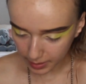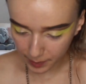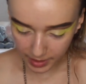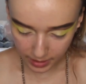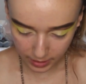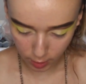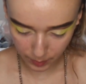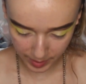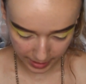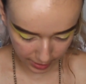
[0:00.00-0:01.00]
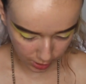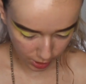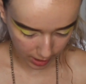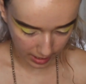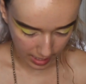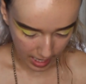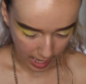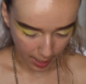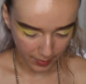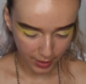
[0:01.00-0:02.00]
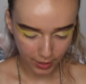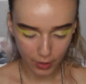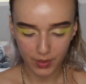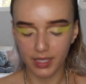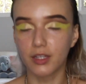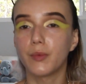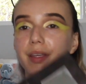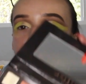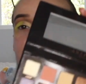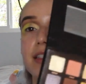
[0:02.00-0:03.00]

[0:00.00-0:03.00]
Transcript: like being a little bit extra, I'm gonna go in with